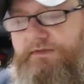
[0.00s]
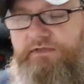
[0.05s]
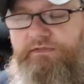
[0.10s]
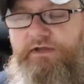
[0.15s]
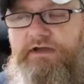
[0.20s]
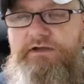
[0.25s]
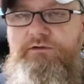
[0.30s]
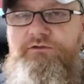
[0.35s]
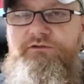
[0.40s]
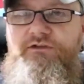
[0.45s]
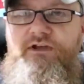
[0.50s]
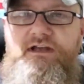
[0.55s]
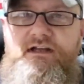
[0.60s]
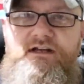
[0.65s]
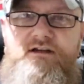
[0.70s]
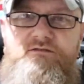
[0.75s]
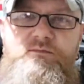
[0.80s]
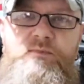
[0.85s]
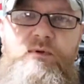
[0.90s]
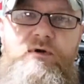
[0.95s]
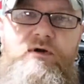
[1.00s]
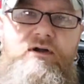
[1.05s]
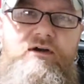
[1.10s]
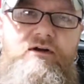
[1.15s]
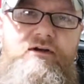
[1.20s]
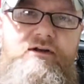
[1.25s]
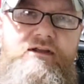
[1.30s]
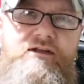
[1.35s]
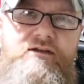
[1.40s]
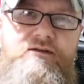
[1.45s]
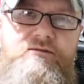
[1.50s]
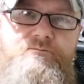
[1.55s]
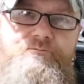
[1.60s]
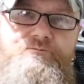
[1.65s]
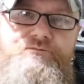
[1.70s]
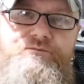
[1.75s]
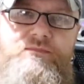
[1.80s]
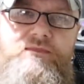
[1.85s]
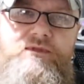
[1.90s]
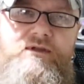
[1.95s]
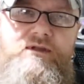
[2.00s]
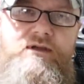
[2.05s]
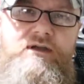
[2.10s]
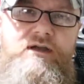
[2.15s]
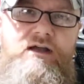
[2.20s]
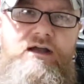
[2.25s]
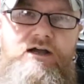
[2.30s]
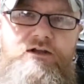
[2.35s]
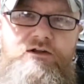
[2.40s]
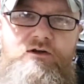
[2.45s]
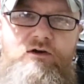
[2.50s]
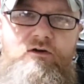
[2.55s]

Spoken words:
they got taken over by Heineken. And